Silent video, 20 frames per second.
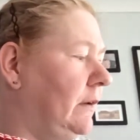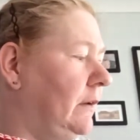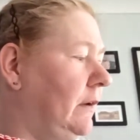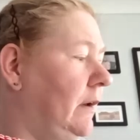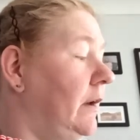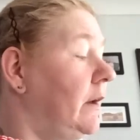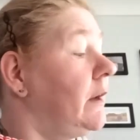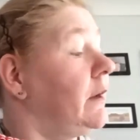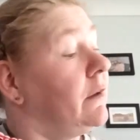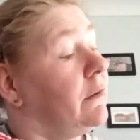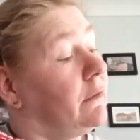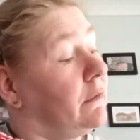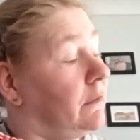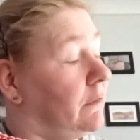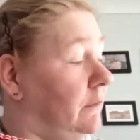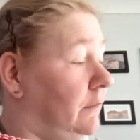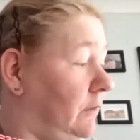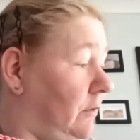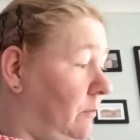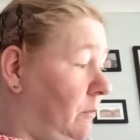
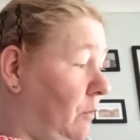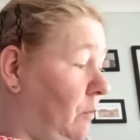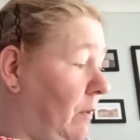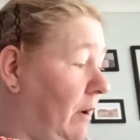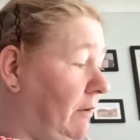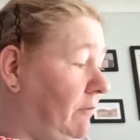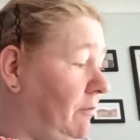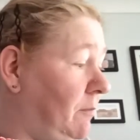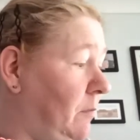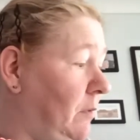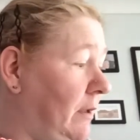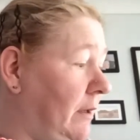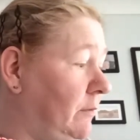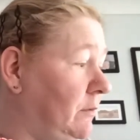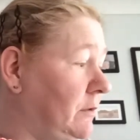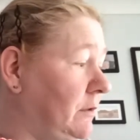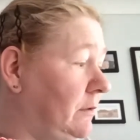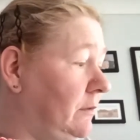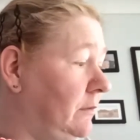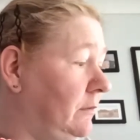Come away from
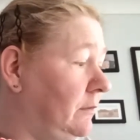those.